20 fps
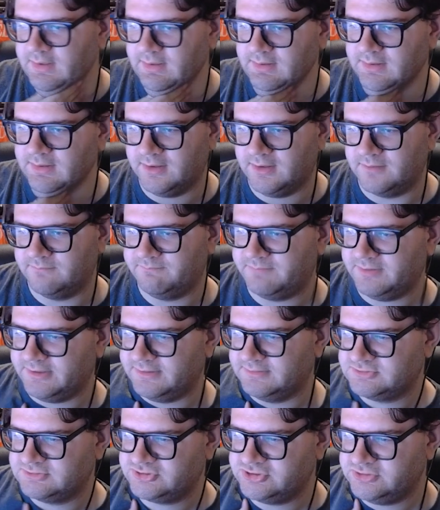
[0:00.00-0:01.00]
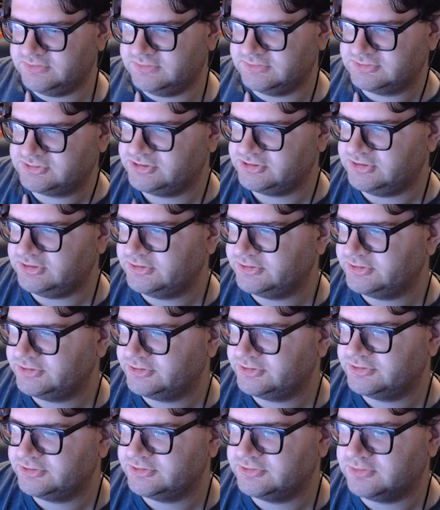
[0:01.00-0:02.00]
But
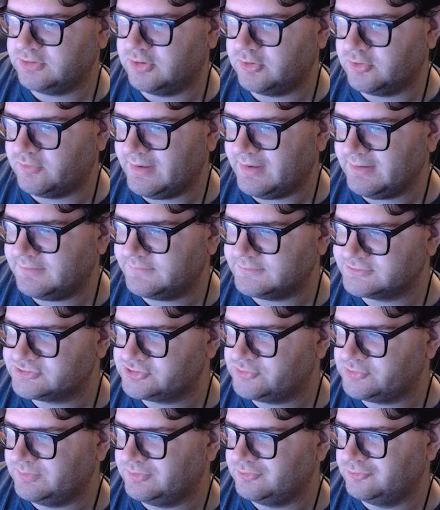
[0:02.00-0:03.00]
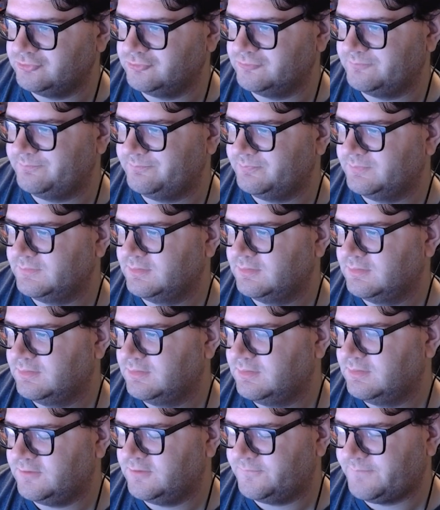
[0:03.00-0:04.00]
Chiller, Hang in There Scooby-Doo
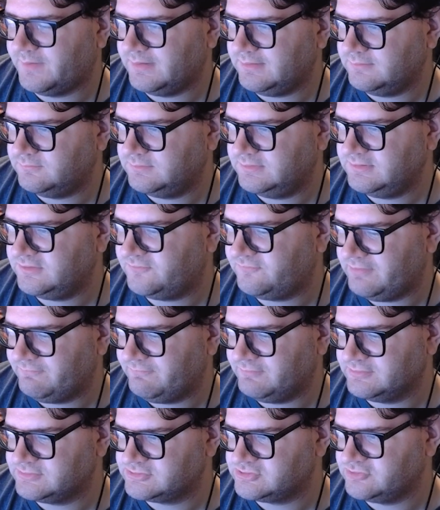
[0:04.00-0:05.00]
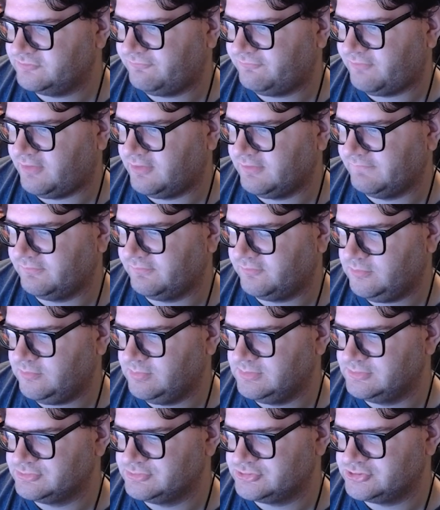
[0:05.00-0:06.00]
is my least favorite so far of the
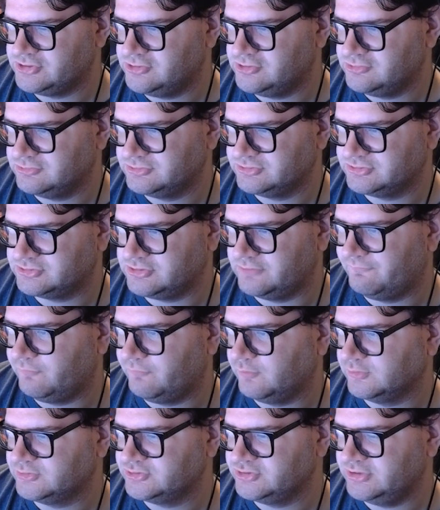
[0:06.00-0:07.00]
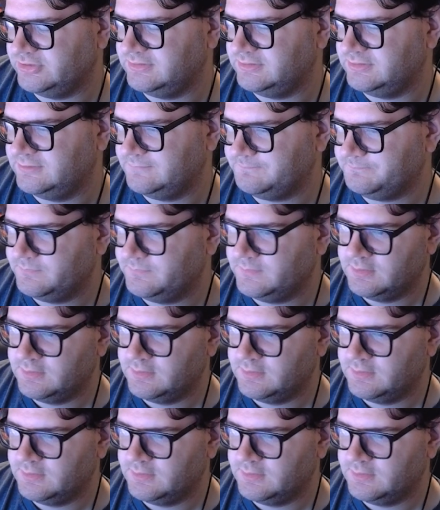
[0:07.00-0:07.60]
Scooby-Doo show, just unfortunately.